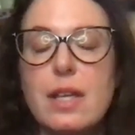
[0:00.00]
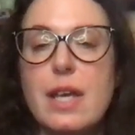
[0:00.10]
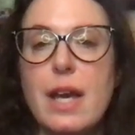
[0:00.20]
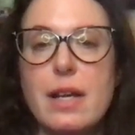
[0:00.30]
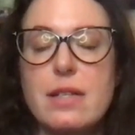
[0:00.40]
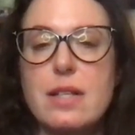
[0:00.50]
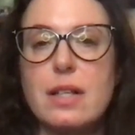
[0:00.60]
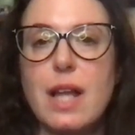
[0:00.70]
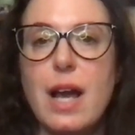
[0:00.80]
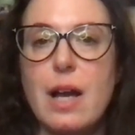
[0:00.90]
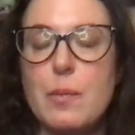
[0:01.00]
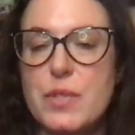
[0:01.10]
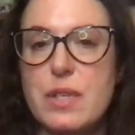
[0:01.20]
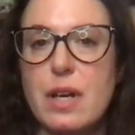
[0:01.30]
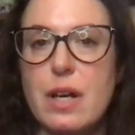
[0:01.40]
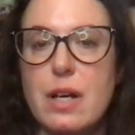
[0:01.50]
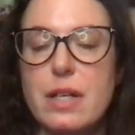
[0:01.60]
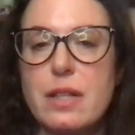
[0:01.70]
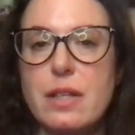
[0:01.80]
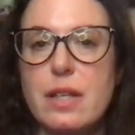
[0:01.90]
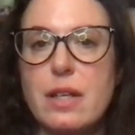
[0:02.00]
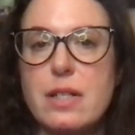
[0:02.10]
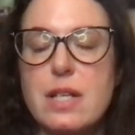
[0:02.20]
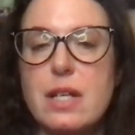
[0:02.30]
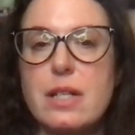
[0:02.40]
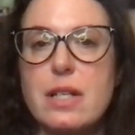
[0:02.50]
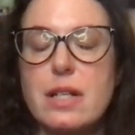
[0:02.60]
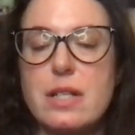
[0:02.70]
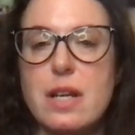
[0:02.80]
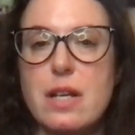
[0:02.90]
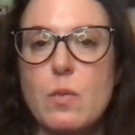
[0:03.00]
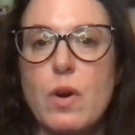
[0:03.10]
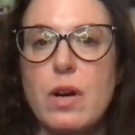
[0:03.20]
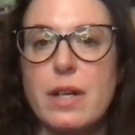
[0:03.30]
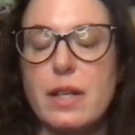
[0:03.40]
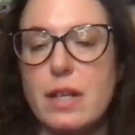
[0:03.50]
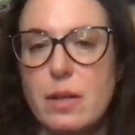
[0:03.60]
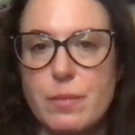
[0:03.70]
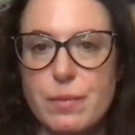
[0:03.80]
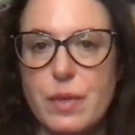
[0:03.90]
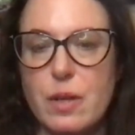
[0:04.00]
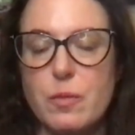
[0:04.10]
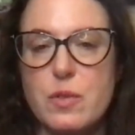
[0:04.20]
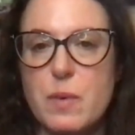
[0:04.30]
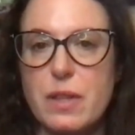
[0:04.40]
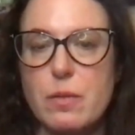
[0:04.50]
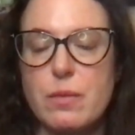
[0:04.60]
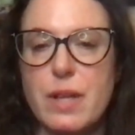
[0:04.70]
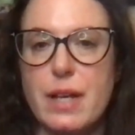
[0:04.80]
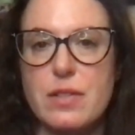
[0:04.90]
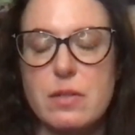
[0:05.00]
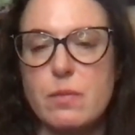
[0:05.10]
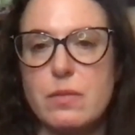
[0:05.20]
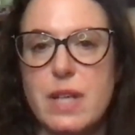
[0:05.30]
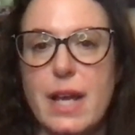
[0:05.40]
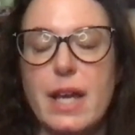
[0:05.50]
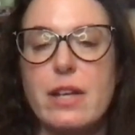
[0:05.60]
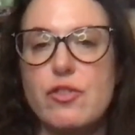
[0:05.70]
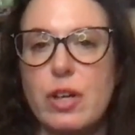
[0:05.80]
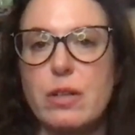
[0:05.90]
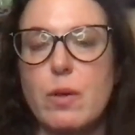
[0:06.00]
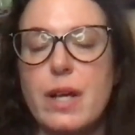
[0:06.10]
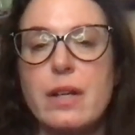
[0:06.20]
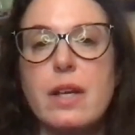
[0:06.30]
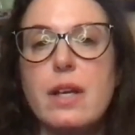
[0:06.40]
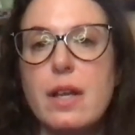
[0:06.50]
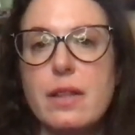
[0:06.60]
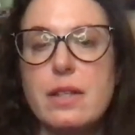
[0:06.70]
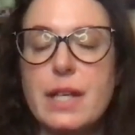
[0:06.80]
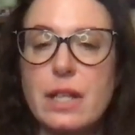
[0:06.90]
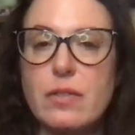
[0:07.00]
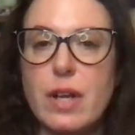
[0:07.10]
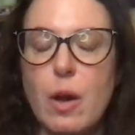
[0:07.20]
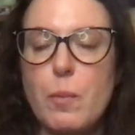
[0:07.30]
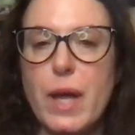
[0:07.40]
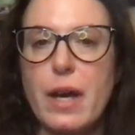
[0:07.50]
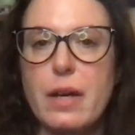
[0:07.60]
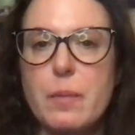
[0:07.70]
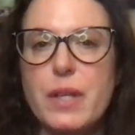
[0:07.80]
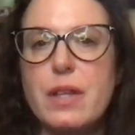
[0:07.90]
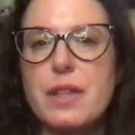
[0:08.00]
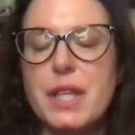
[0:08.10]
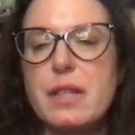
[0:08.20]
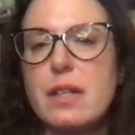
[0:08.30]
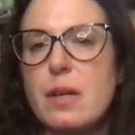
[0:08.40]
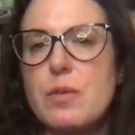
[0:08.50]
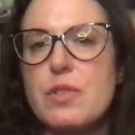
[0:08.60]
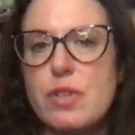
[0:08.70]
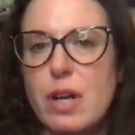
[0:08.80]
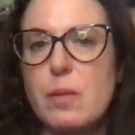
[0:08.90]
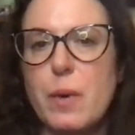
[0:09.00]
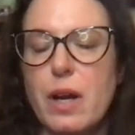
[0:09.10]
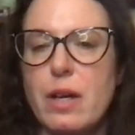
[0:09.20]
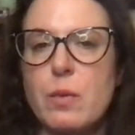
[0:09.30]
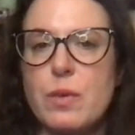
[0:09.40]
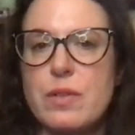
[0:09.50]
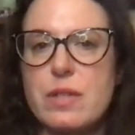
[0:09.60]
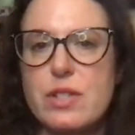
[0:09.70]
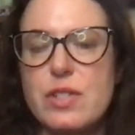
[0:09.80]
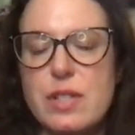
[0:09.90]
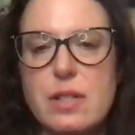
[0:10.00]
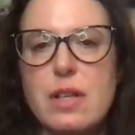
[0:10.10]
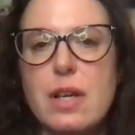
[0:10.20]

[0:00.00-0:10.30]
had his collapse in 1990, 1991, and then he, spent the next decade trying to write the tale of a comeback. But the thing that I was struck by was just